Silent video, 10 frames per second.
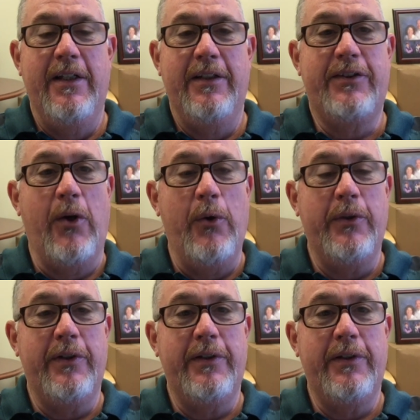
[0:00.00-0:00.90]
So
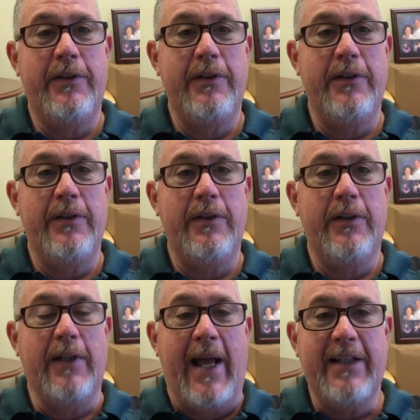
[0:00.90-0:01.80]

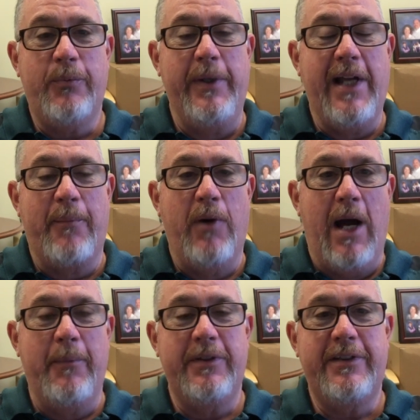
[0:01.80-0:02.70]
last week I
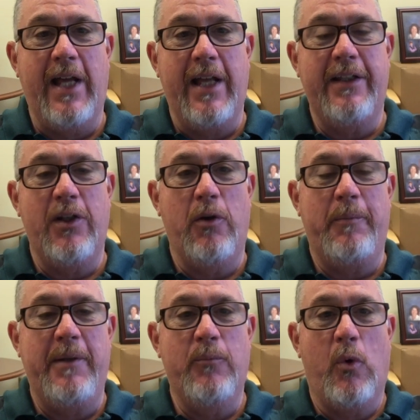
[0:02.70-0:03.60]
promised that there would
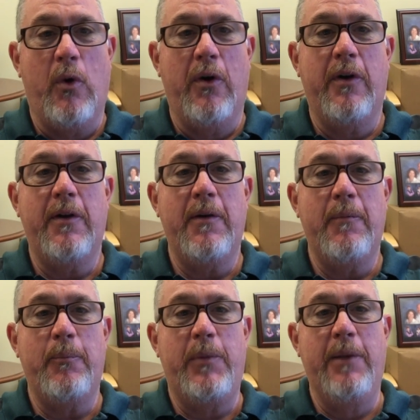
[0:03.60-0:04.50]
be more
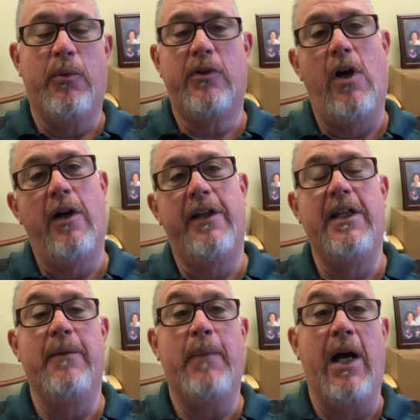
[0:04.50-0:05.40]
people talking
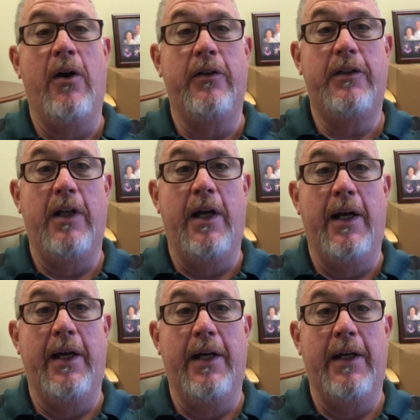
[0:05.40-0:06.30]
about
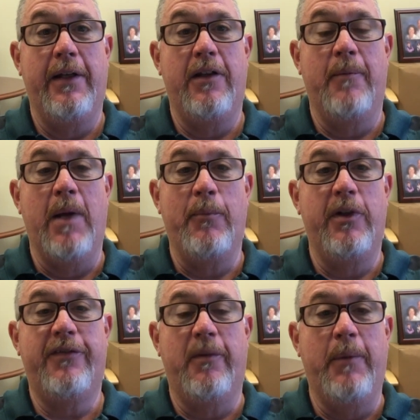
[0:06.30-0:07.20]
their
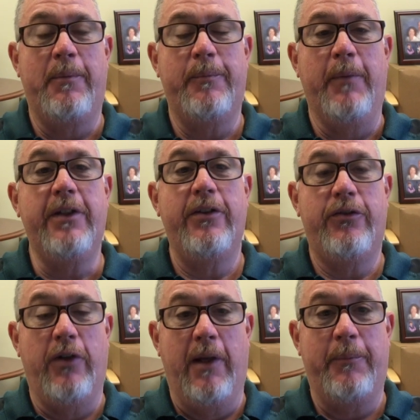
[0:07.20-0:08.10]
memories from mission
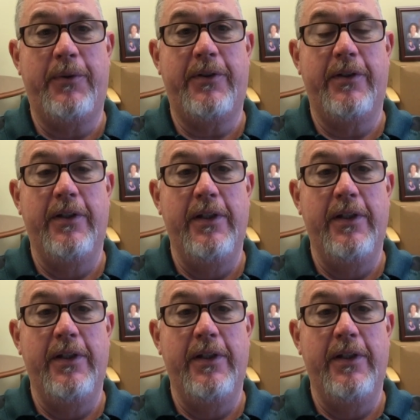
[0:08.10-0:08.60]
trips,